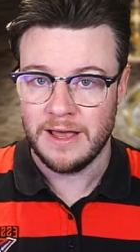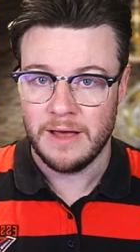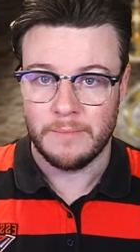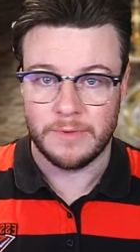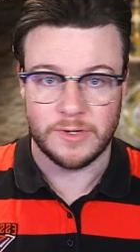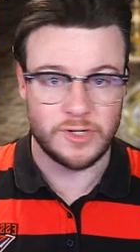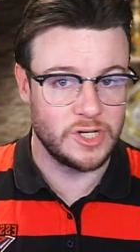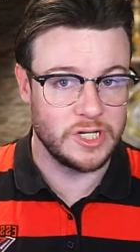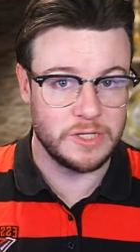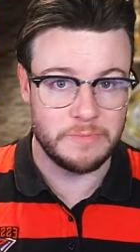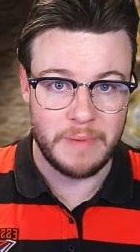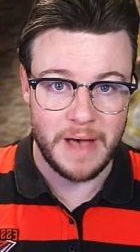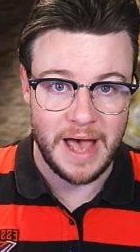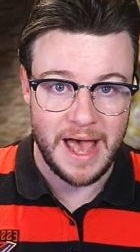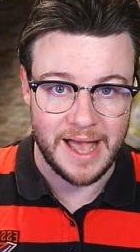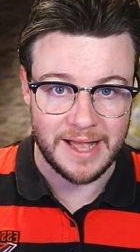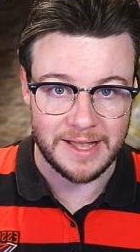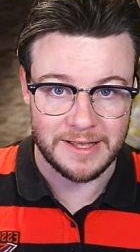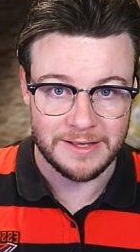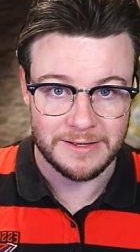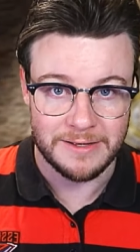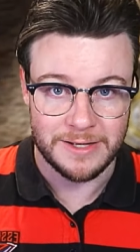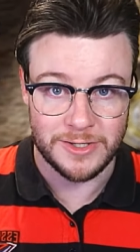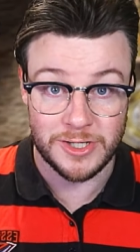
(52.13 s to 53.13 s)
But she's
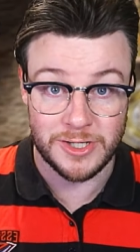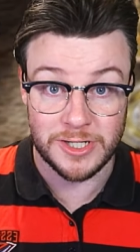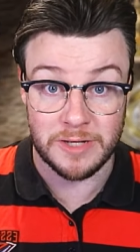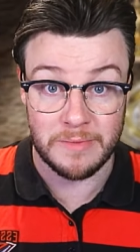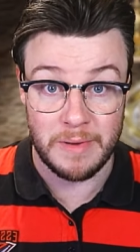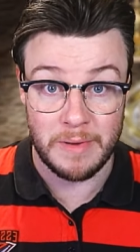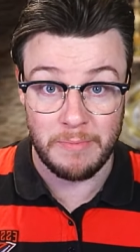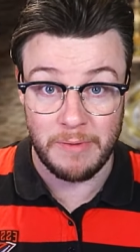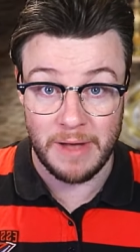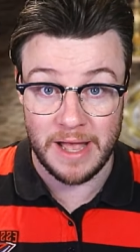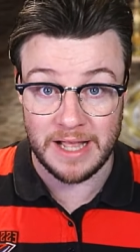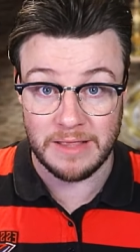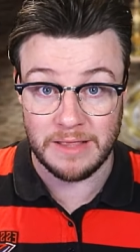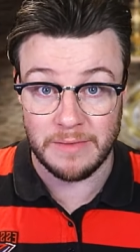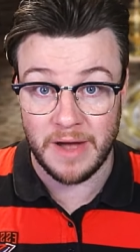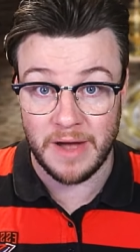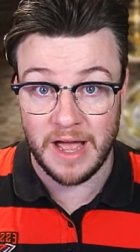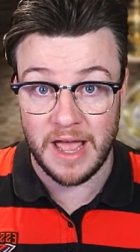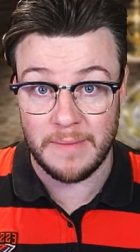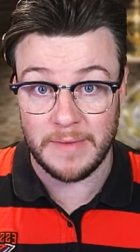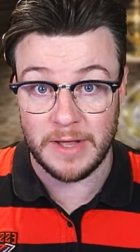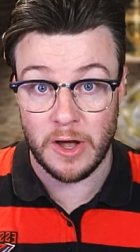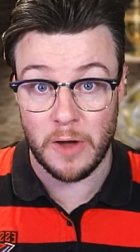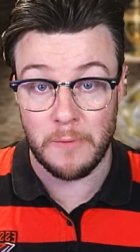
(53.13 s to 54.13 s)
back, and she's going to be playing in the
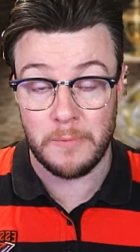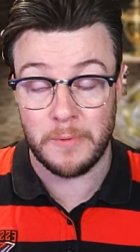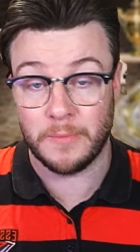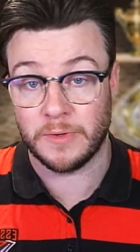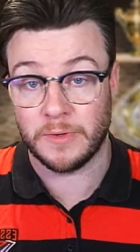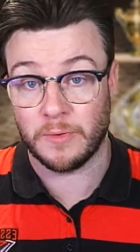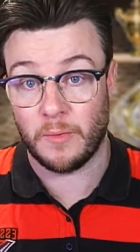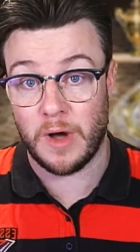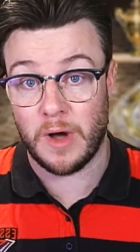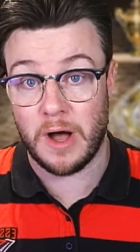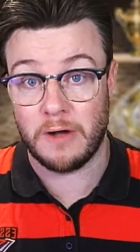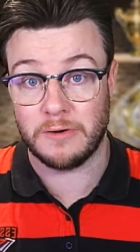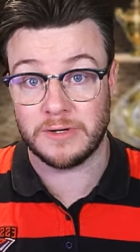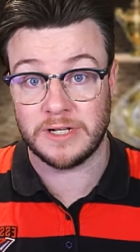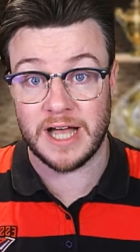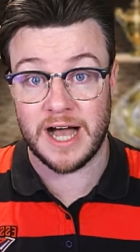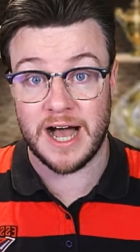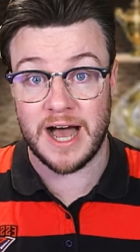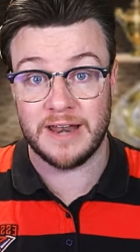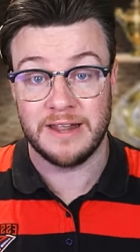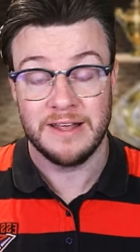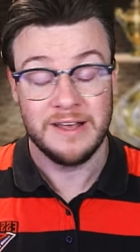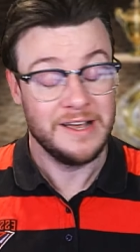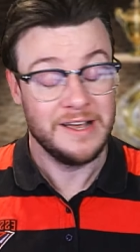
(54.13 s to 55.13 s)
Miami Open with a wild
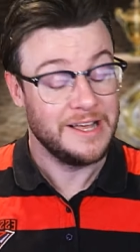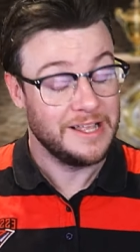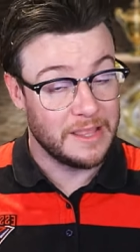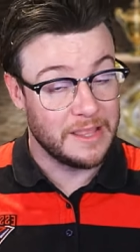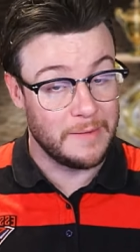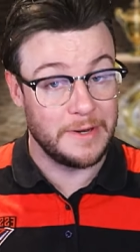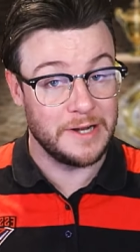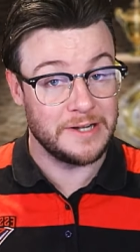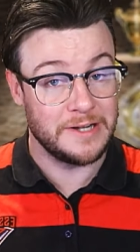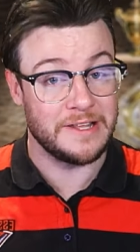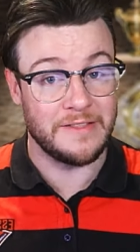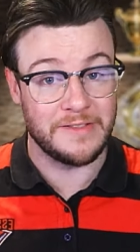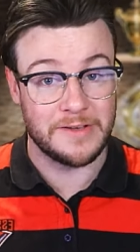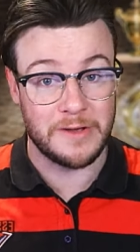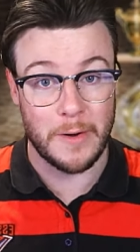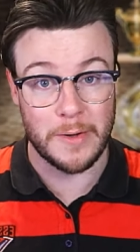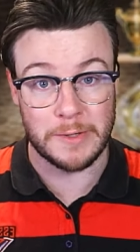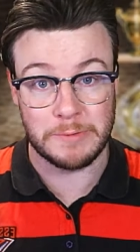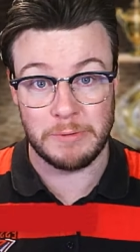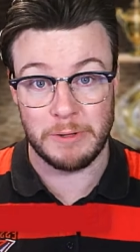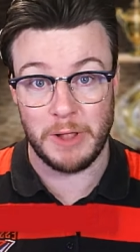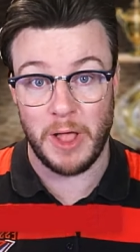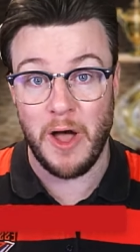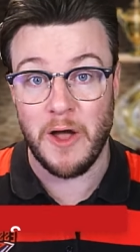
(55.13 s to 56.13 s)
card. Let me know down the
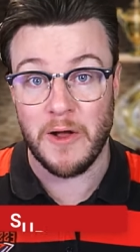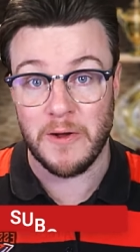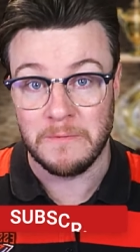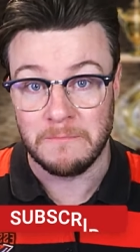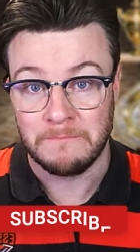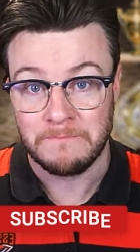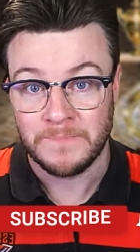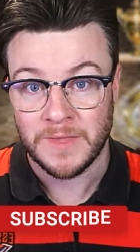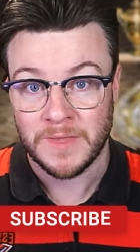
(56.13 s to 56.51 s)
comments below.